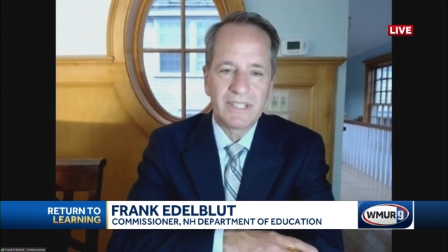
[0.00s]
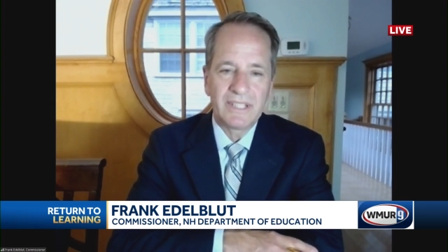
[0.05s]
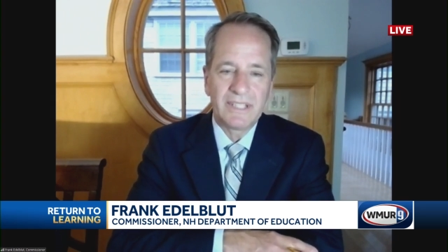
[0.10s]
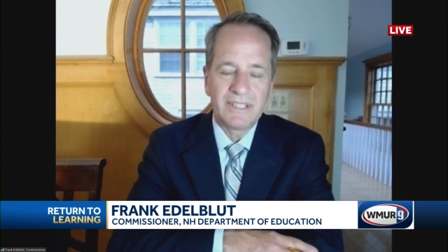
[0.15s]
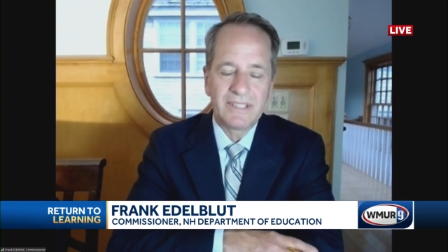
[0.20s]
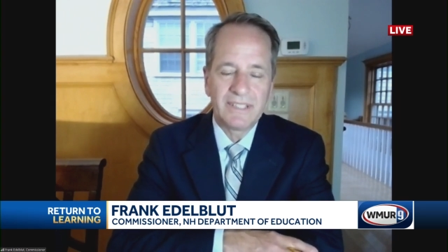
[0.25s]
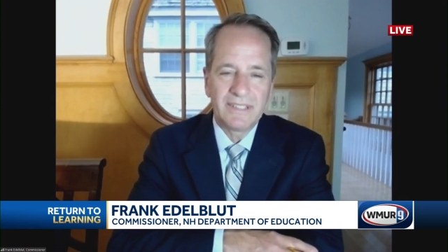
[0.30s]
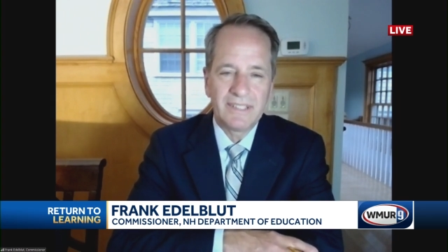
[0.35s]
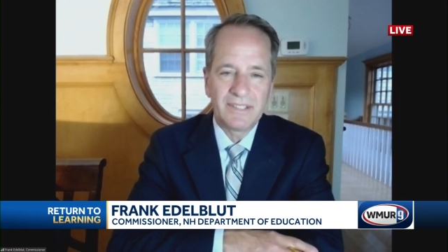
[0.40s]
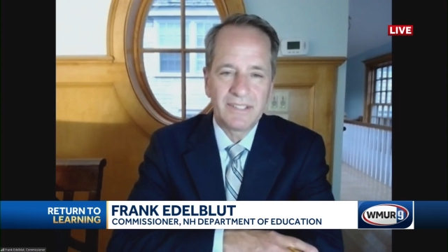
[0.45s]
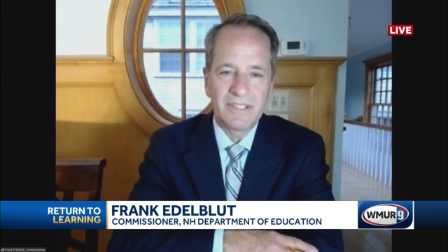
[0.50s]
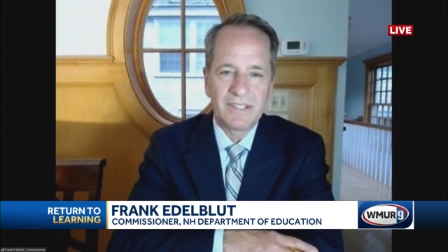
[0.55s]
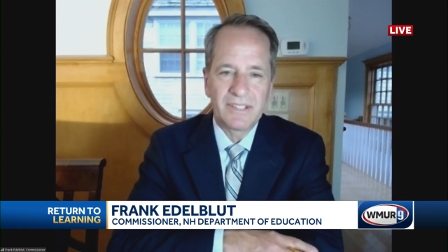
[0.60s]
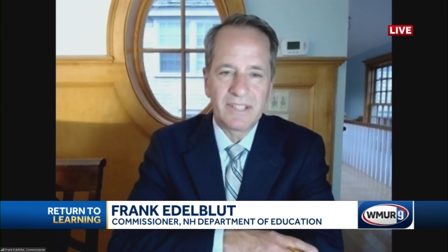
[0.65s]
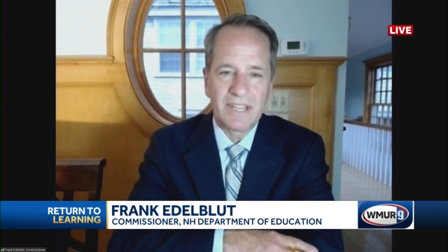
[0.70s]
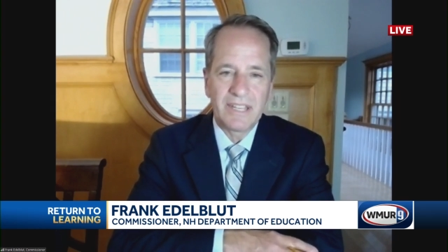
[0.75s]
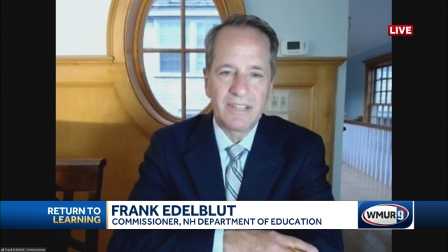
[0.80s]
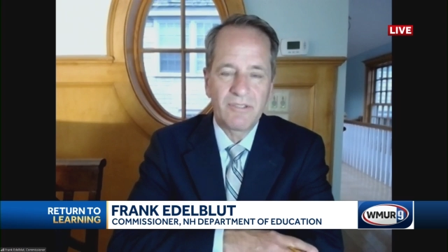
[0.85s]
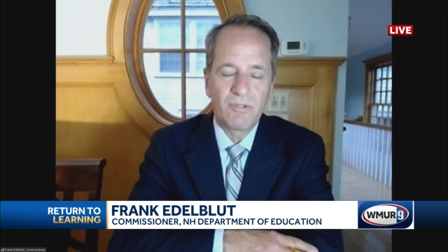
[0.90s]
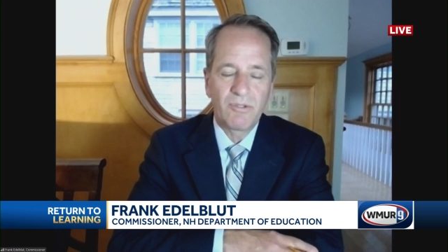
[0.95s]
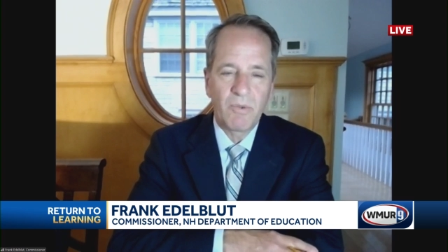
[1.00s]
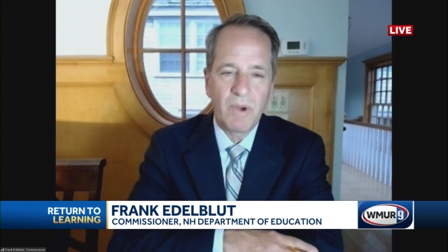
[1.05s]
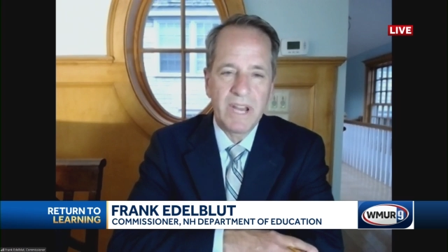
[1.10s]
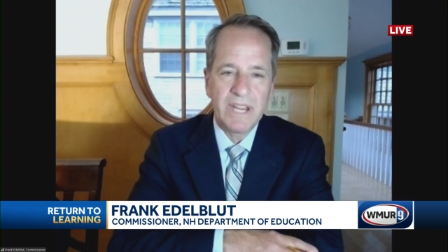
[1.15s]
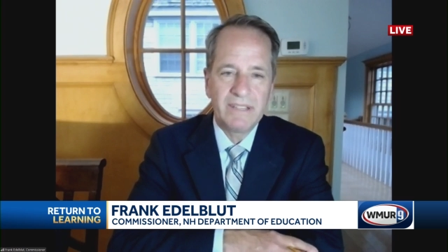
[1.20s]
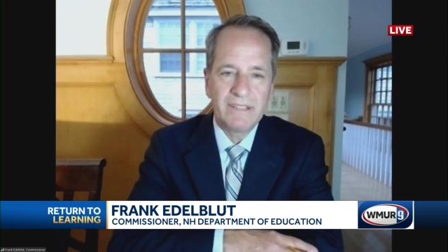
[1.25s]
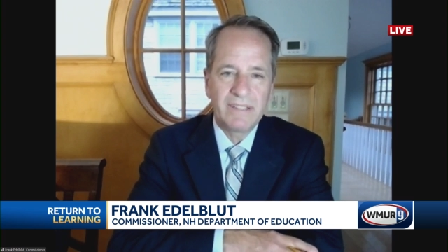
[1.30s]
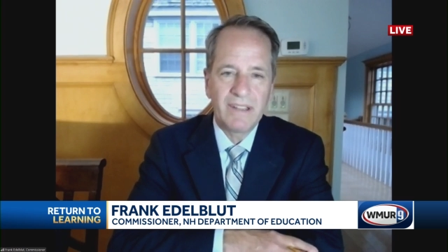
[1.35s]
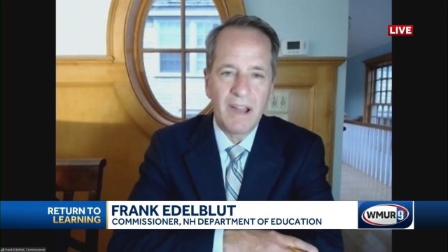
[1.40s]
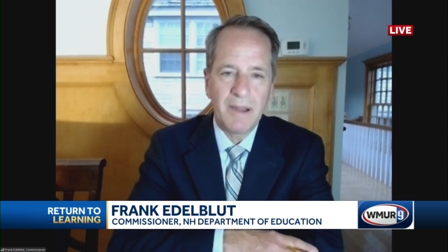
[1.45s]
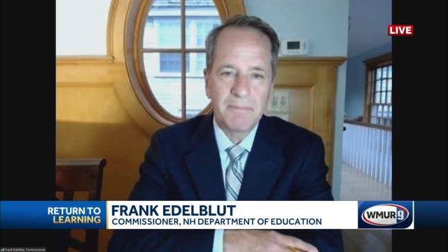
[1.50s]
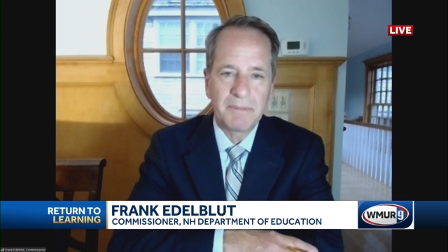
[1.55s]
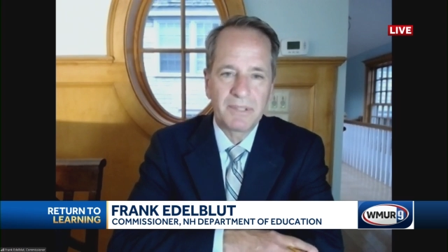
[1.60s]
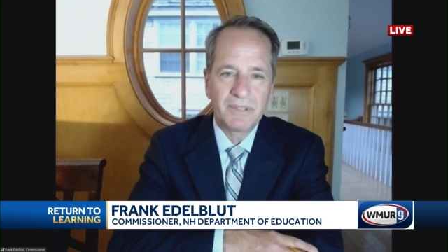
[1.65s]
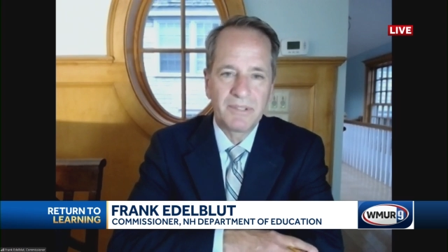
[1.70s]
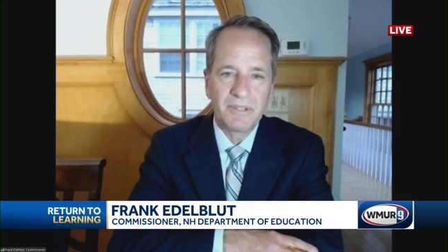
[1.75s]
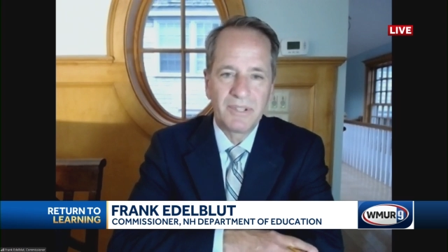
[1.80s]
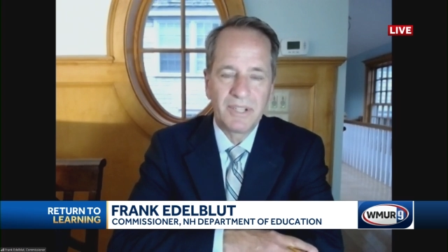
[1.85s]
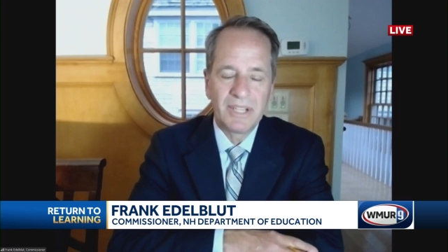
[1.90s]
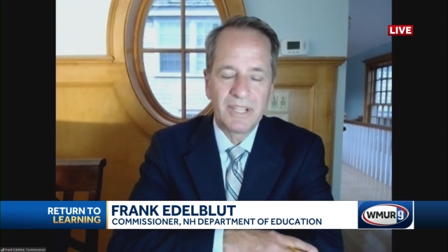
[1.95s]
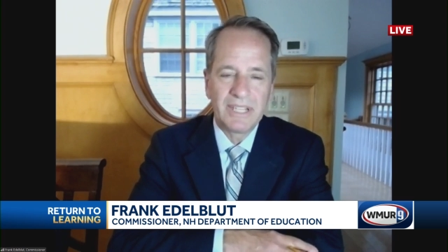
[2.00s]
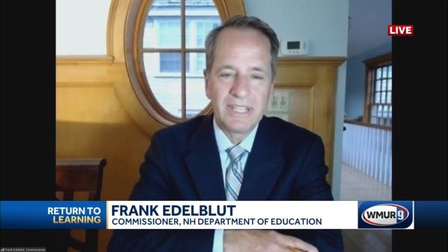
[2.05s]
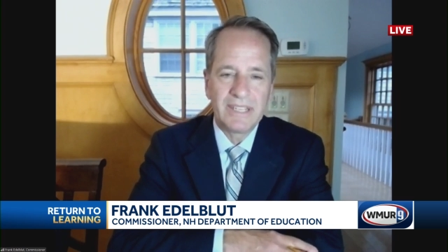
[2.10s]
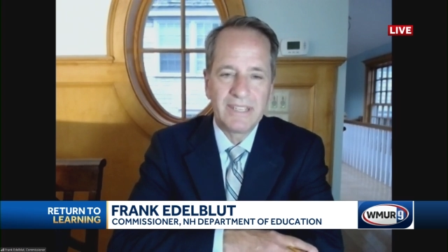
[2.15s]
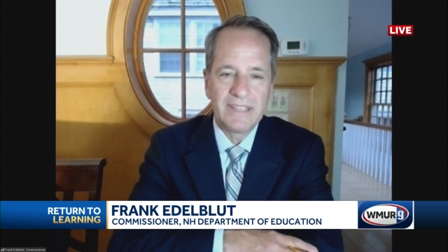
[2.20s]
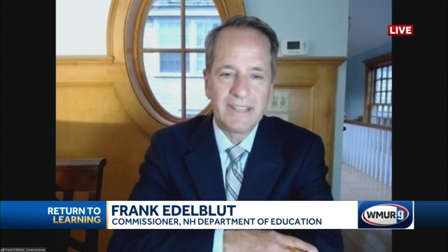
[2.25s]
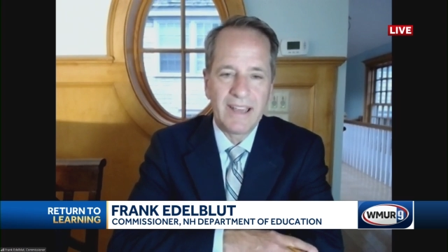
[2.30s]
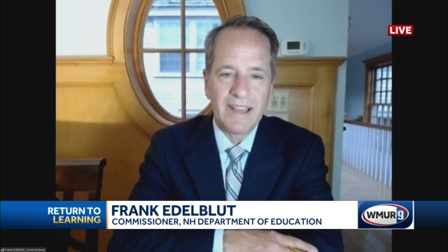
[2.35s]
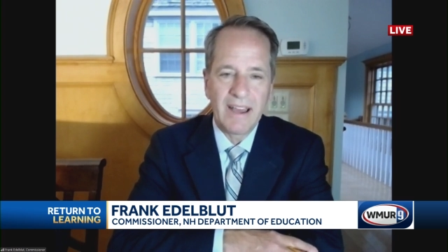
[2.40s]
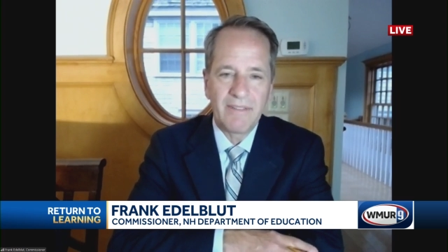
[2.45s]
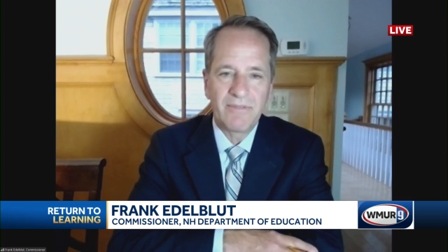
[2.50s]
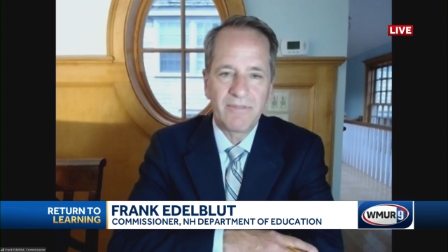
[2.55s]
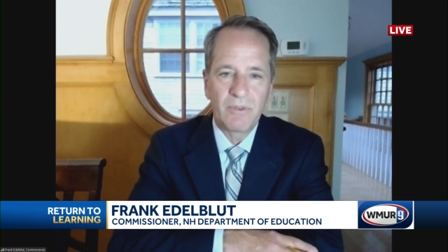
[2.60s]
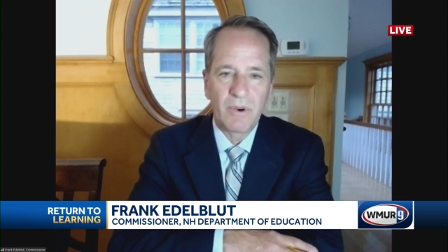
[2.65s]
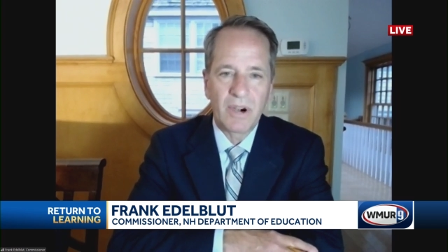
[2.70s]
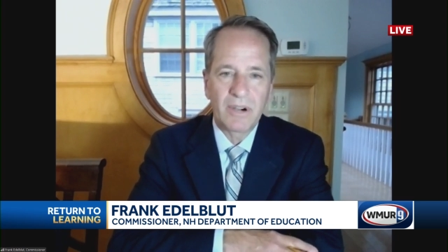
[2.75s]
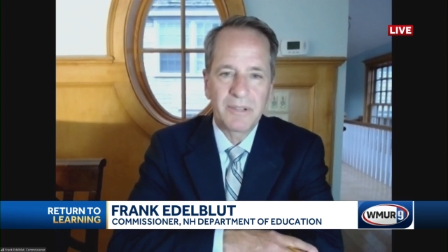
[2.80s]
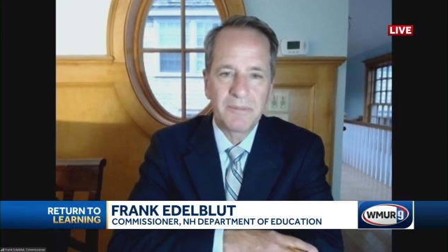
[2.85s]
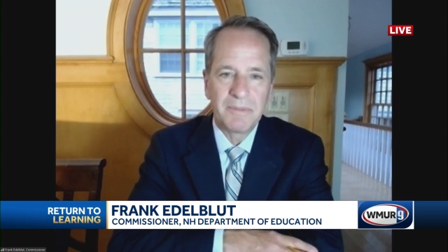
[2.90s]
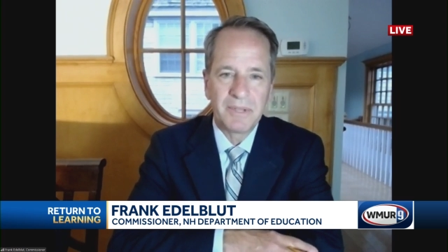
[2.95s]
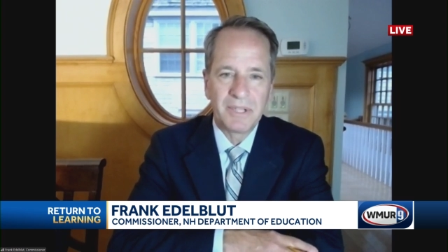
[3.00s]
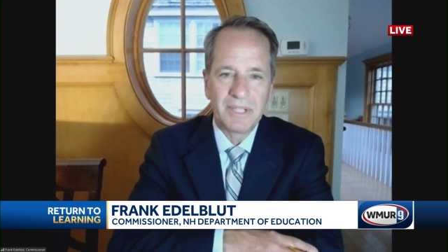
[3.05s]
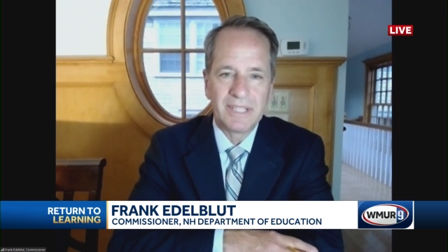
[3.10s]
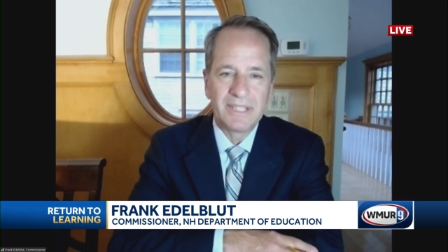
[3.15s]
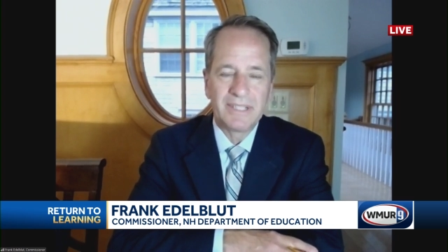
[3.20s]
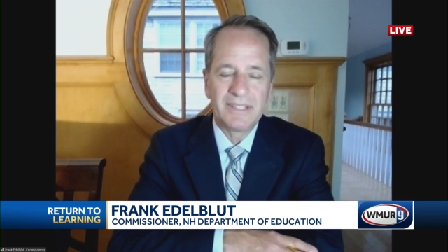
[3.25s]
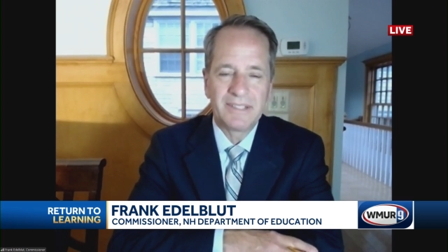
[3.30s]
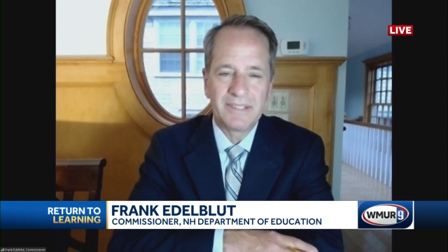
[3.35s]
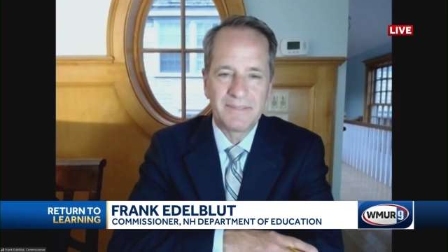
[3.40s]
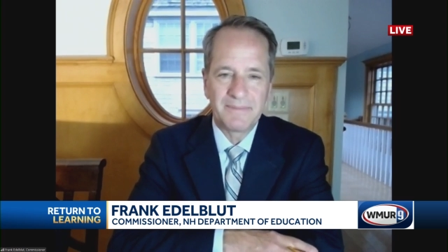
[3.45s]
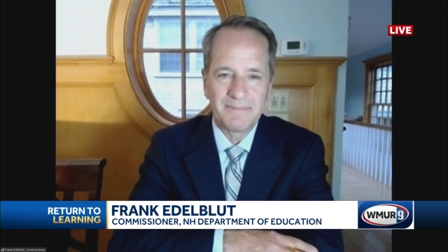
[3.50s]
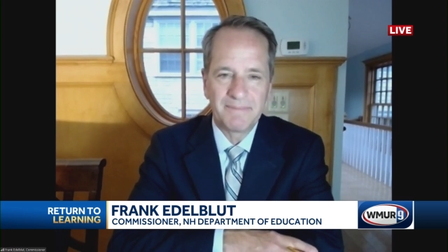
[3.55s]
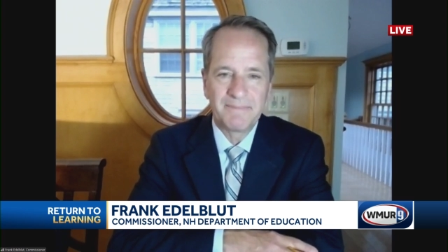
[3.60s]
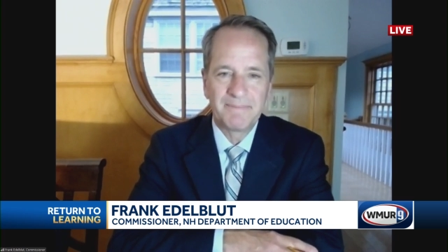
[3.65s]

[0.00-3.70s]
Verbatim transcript: I think this is a great opportunity uh, for our communities.